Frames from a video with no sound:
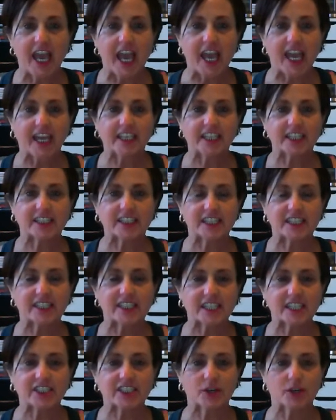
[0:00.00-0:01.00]
And it's a
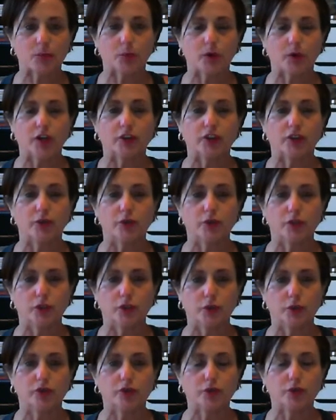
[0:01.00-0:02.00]
system where you
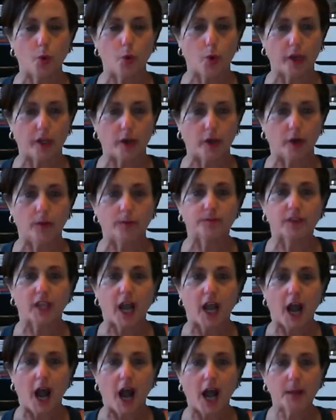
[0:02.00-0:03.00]
use oil.
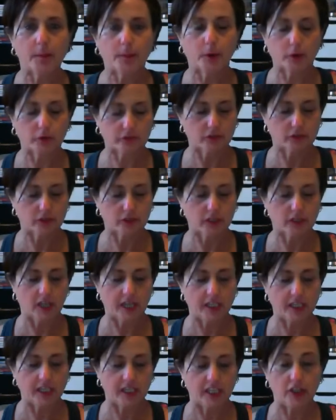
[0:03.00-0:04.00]
I personally
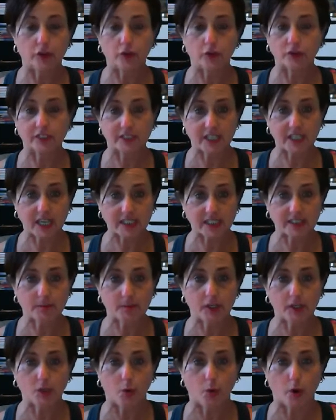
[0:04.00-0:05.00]
like either
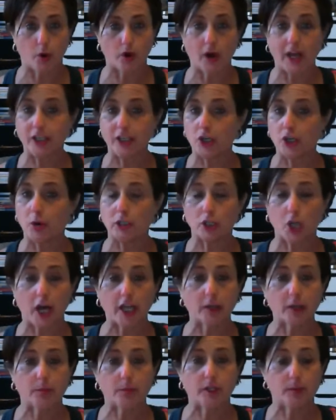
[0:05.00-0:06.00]
sesame oil. I know a
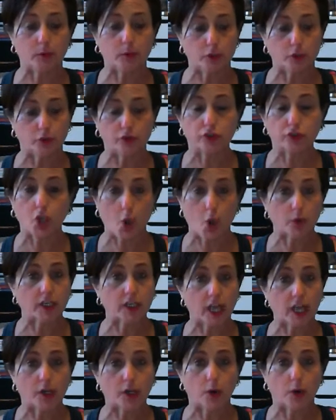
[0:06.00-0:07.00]
lot of people use
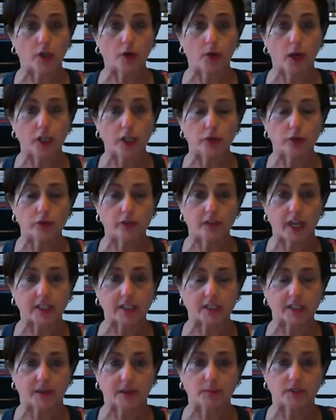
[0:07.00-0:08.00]
coconut oil. I use
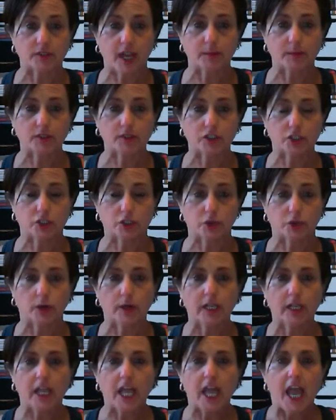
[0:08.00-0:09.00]
that sometimes too.
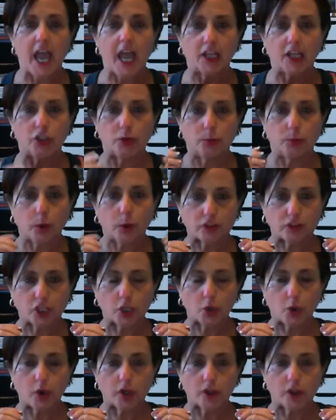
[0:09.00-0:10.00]
And you put the
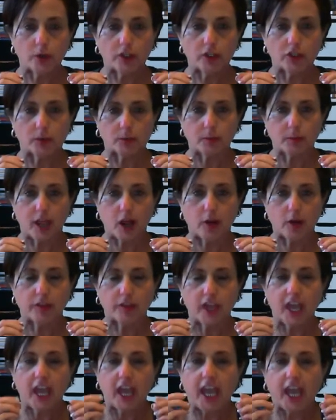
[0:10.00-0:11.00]
oil in your mouth
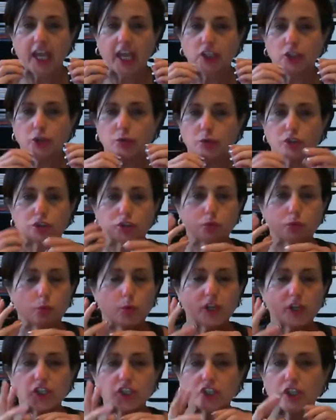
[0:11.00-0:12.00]
and you
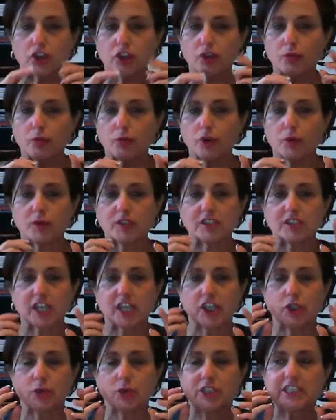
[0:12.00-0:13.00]
swish it through. It's
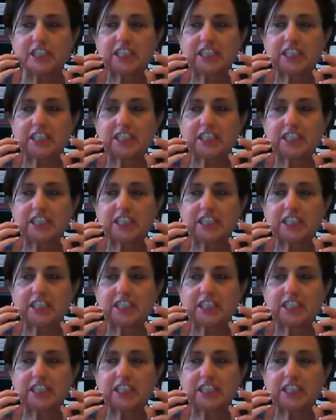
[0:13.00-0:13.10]
like you...